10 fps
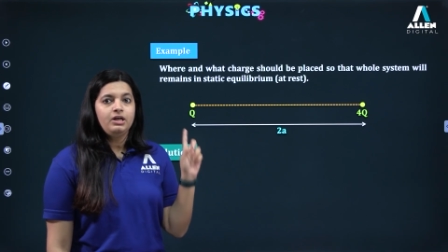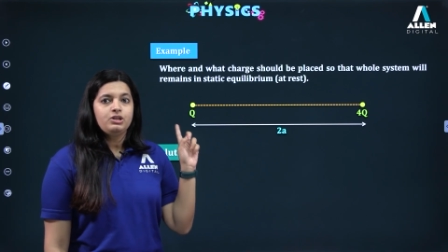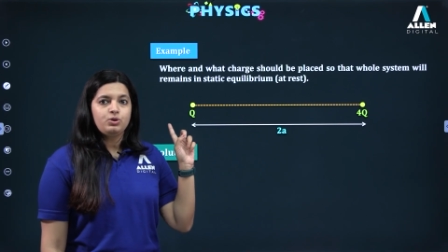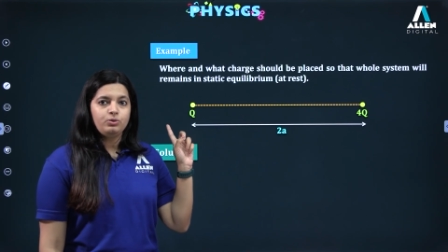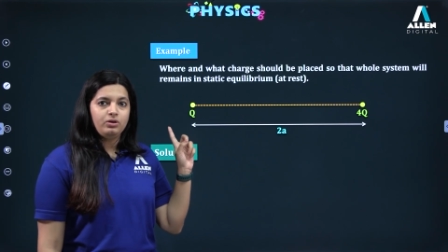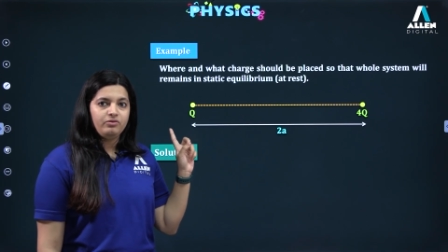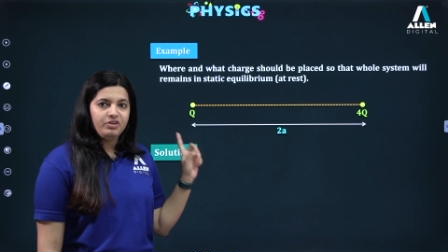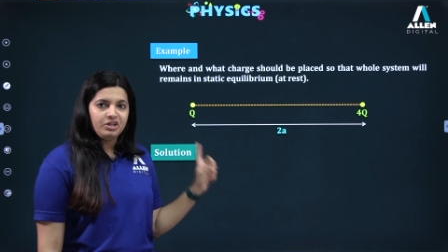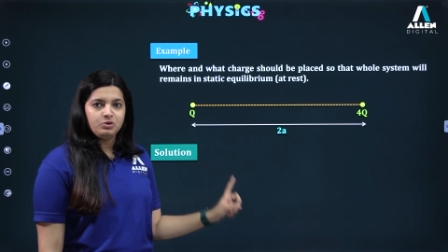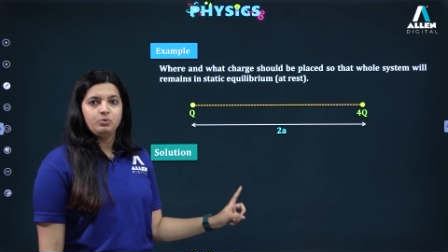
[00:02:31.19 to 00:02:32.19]
So
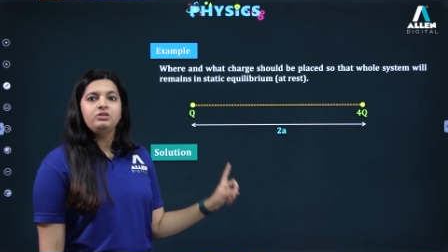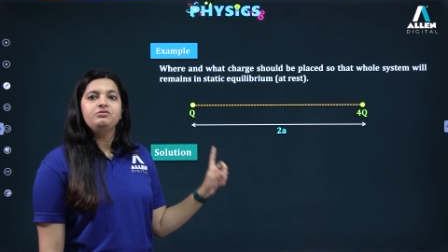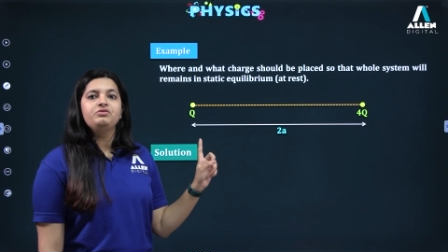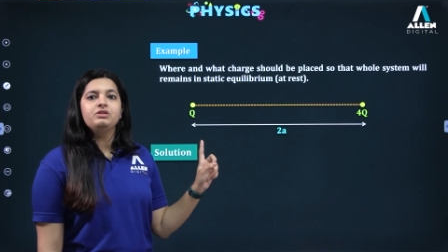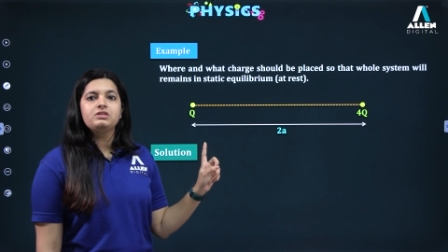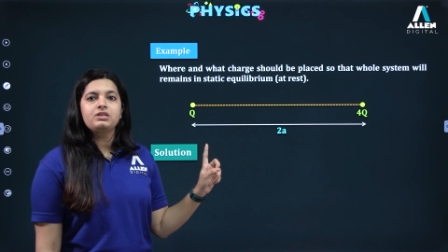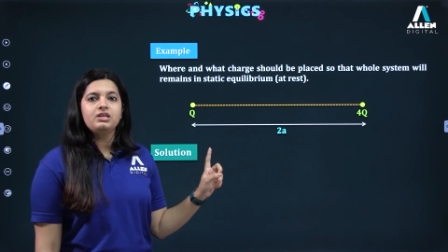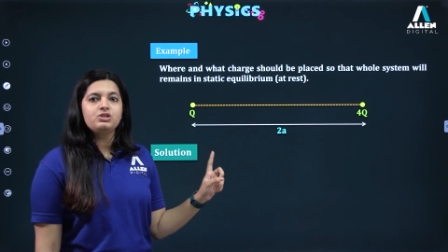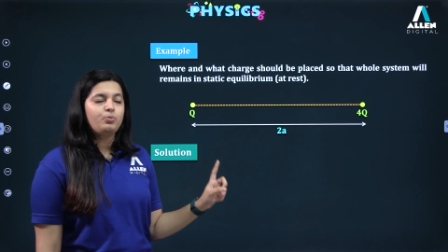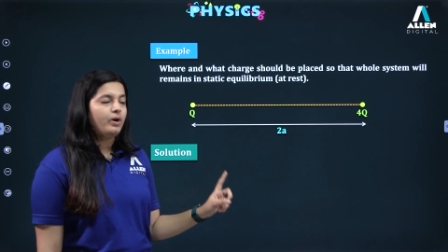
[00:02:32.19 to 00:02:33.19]
we are doing the first
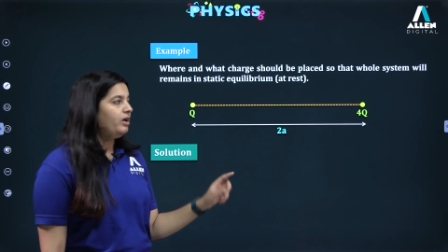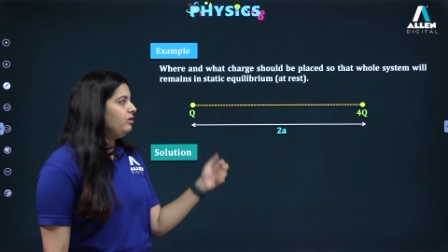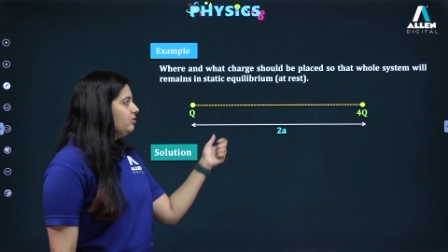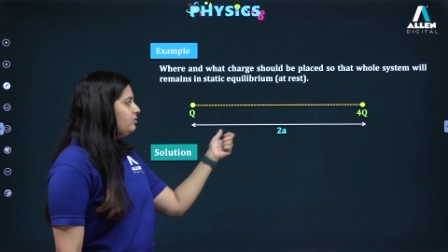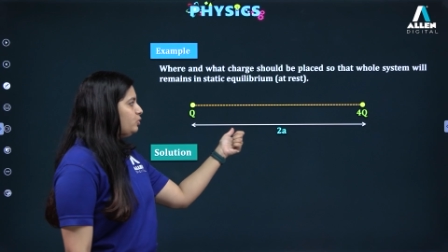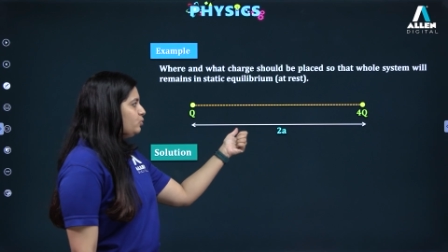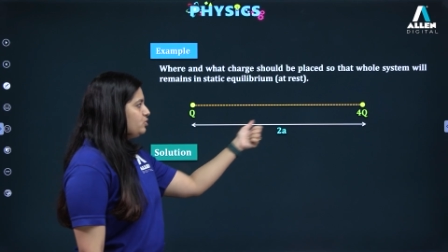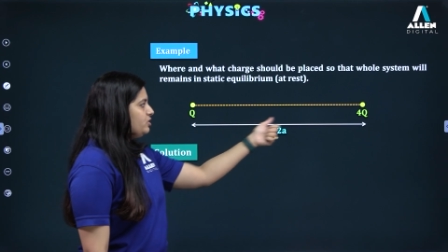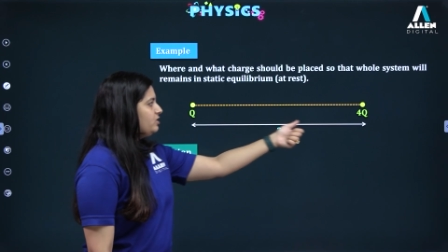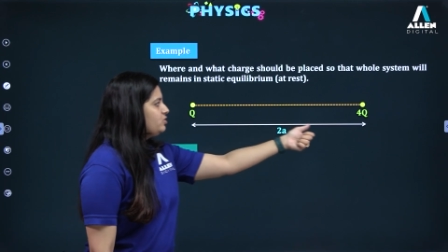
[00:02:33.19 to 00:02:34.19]
case where two
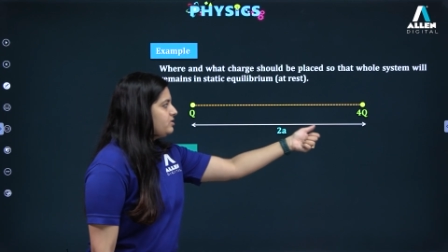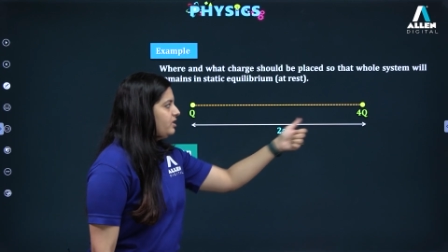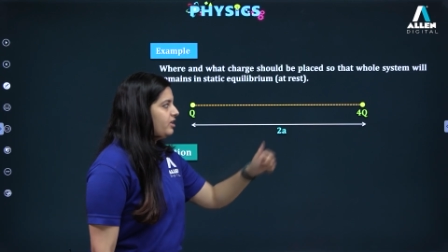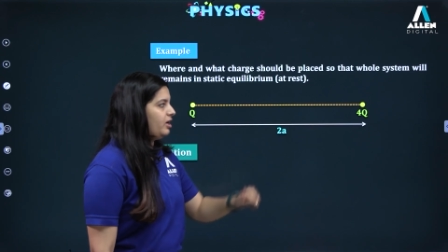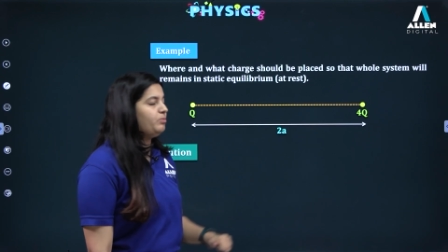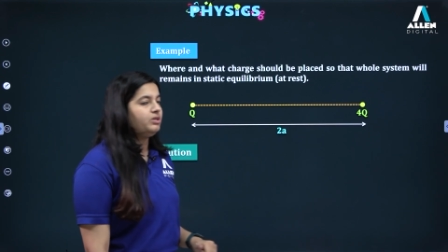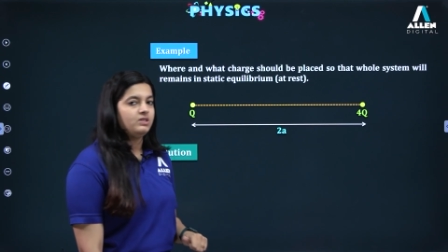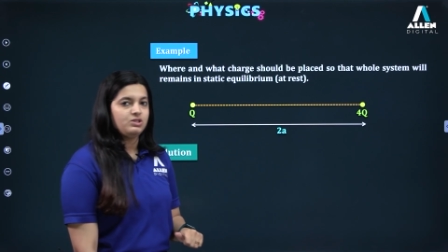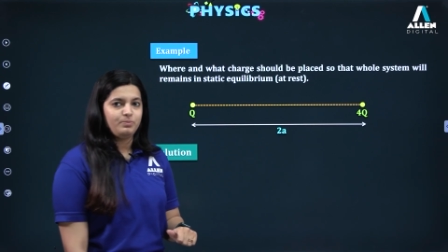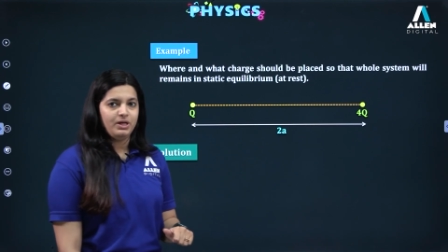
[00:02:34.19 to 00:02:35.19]
charges are kept in
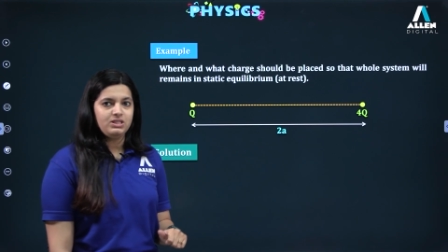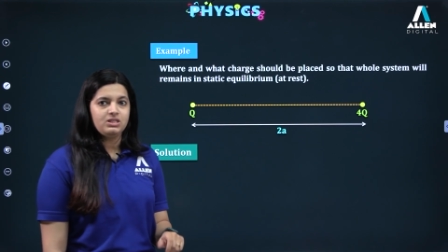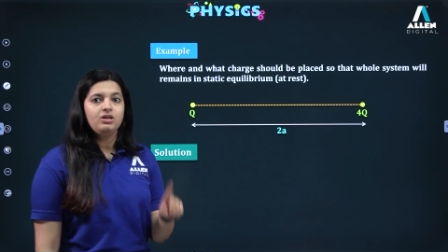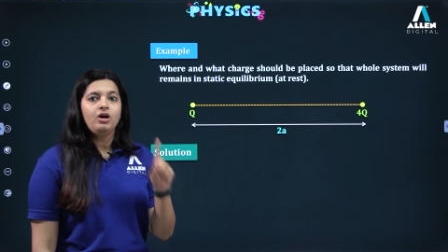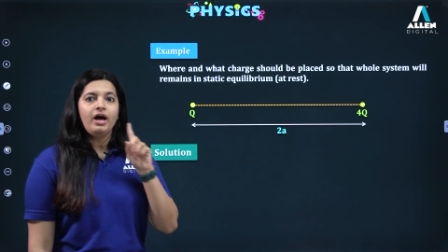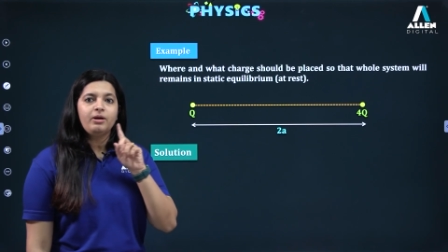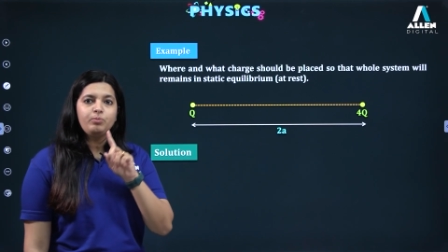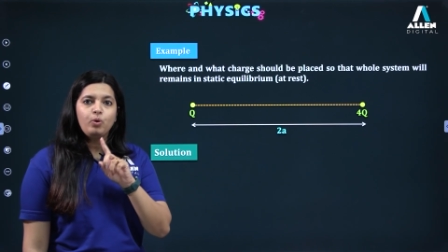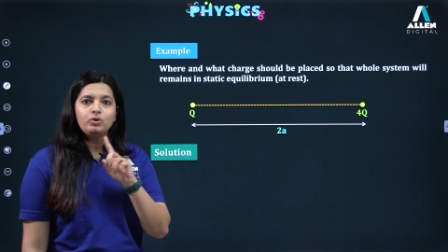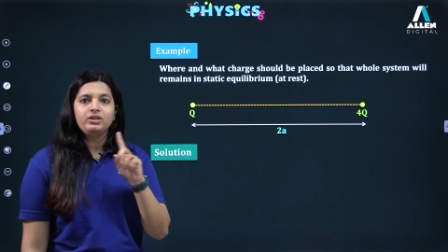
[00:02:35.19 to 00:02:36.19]
a space and
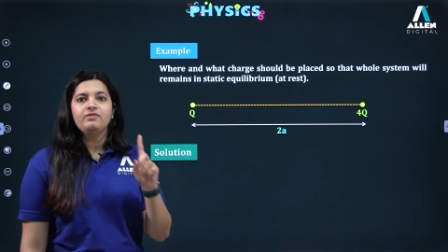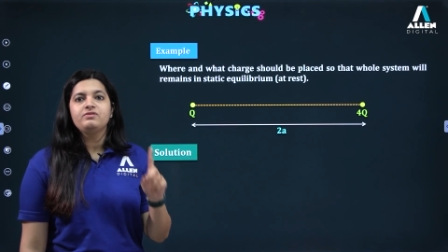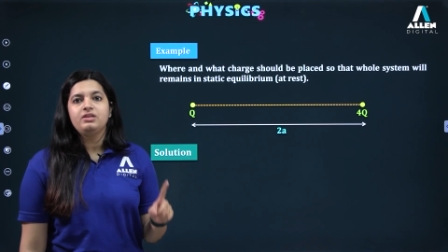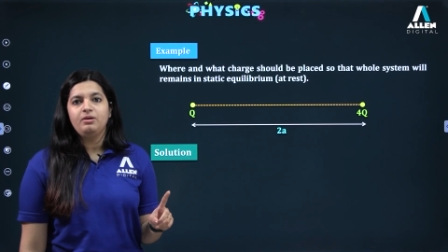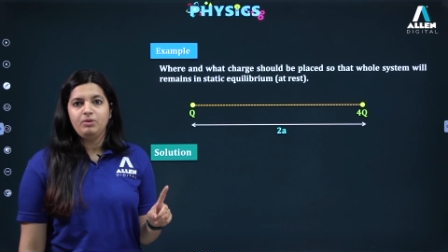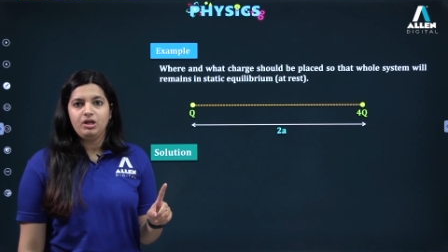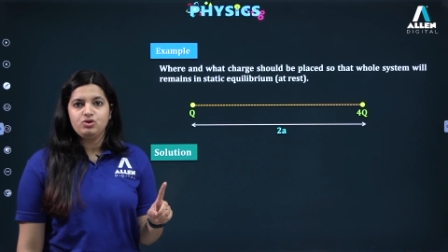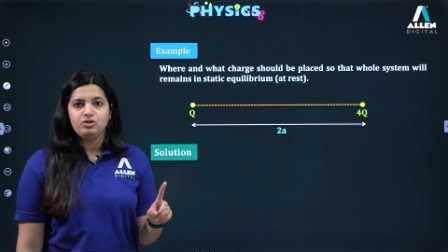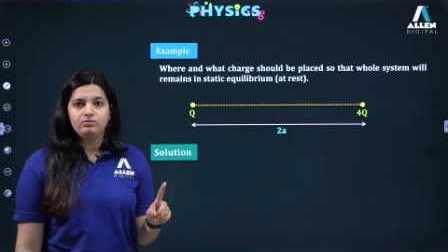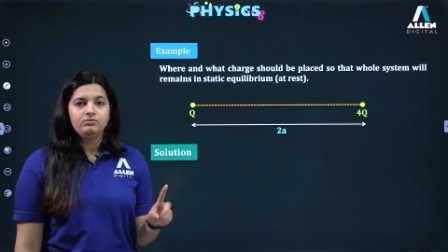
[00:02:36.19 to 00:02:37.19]
both have same
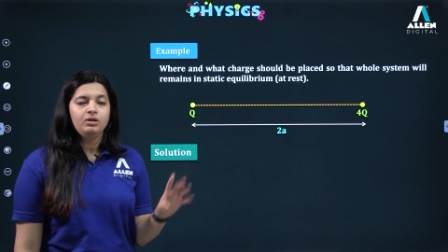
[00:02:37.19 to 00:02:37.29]
nature.